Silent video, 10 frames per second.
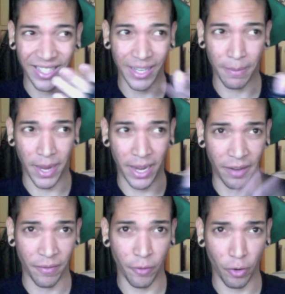and then they
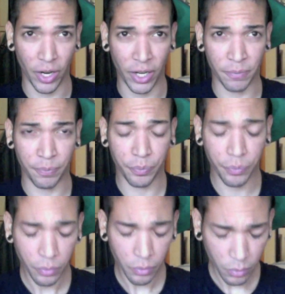made it for
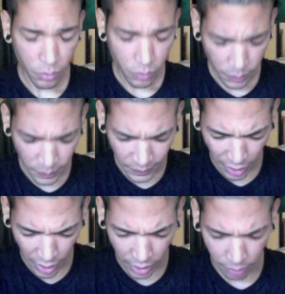
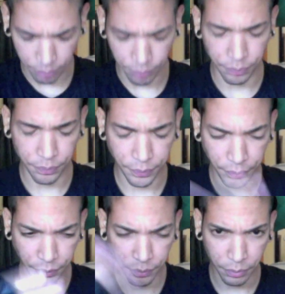um,
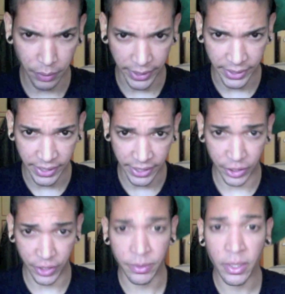
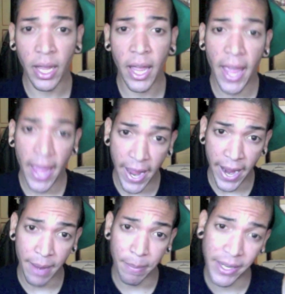PlayStation,
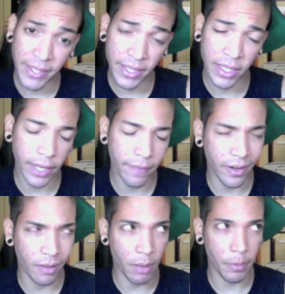and basically,
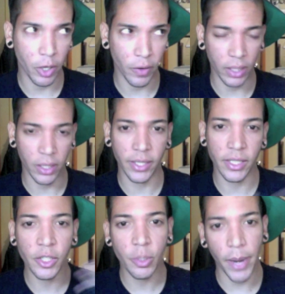if I remember correctly,
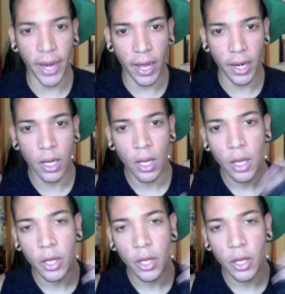it's in Japan.